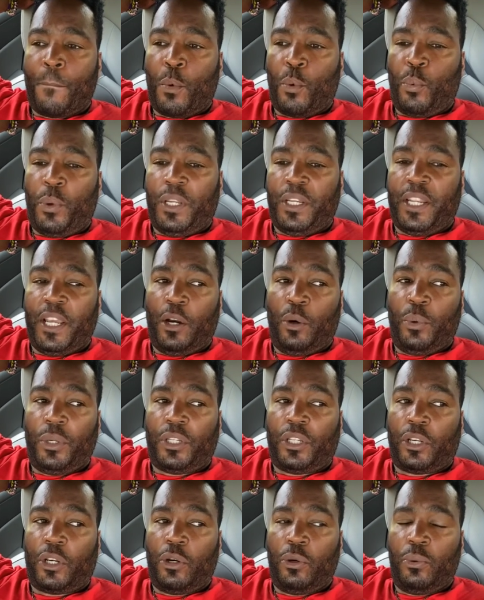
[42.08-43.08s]
We dealt with
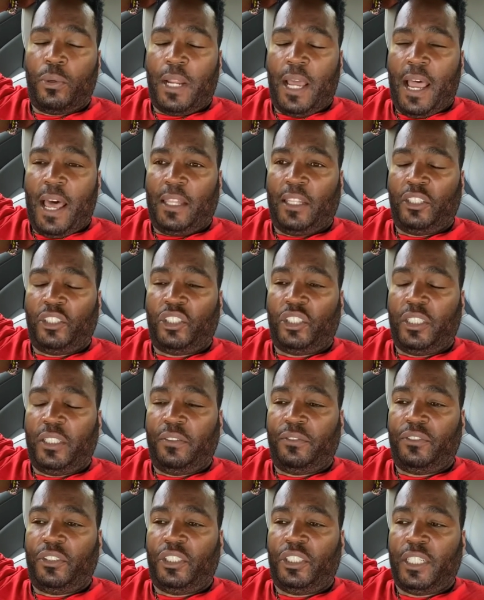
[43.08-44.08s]
the coonology
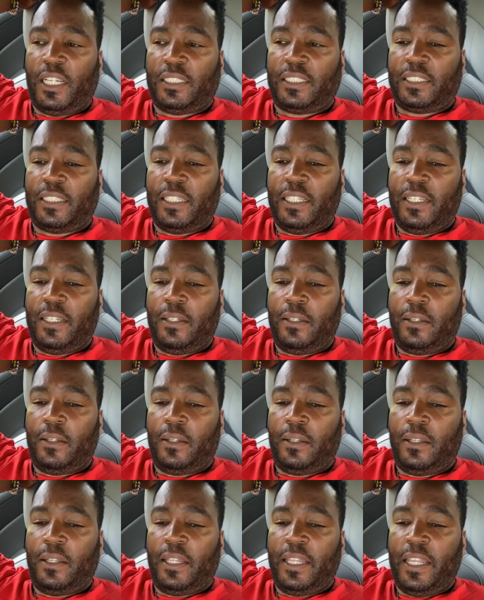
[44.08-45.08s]
of Jessy
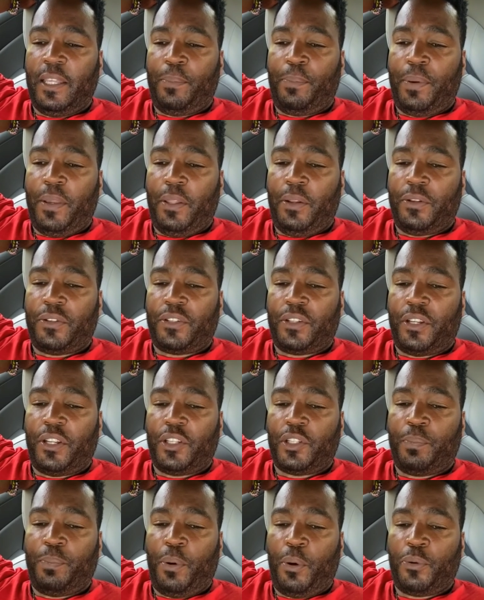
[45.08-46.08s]
Lee Peterson,
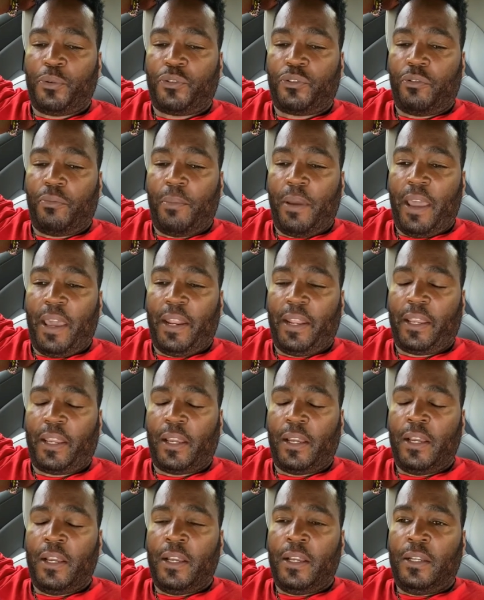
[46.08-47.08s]
his post-traumatic
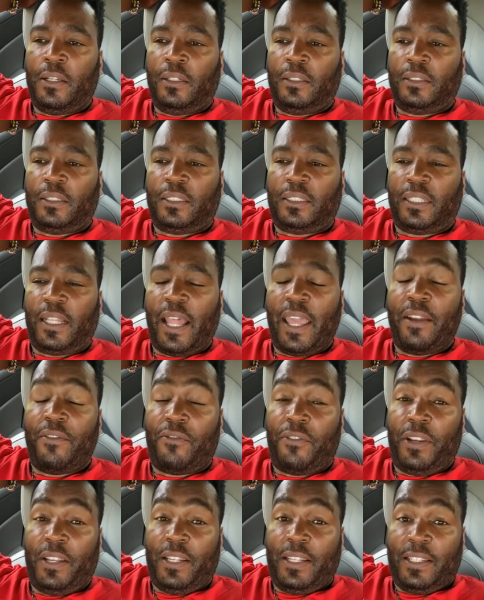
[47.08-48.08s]

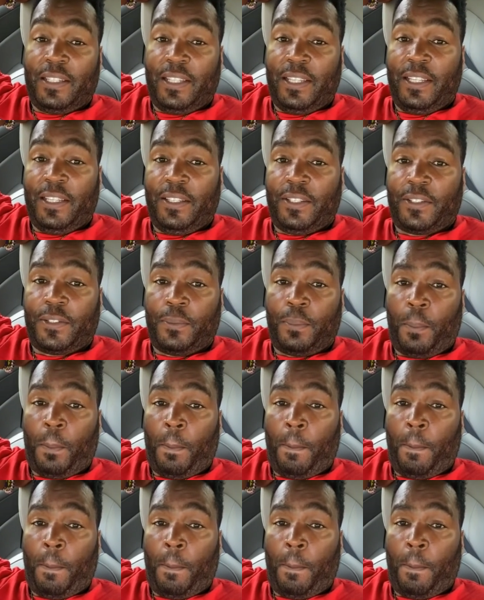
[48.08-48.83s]
slavery disease.